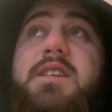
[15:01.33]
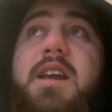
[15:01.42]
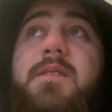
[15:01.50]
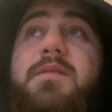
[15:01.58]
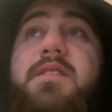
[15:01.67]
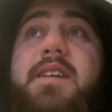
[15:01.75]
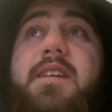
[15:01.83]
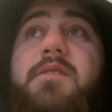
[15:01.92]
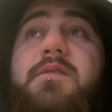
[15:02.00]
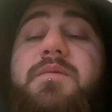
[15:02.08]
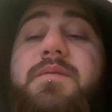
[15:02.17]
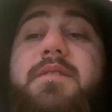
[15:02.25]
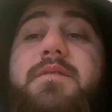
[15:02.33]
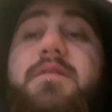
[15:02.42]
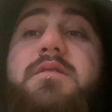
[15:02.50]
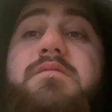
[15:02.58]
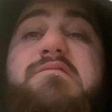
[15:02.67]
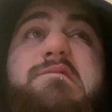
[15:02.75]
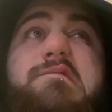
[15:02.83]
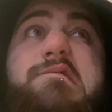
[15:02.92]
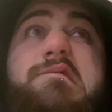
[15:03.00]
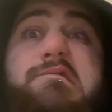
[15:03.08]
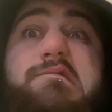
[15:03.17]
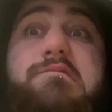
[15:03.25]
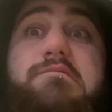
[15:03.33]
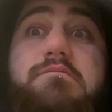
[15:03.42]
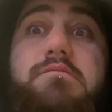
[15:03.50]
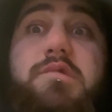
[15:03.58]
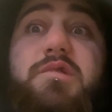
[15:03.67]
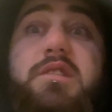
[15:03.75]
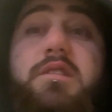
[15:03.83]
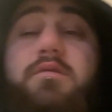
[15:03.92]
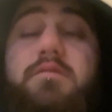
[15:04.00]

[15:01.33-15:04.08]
how today goes. Well, we'll see.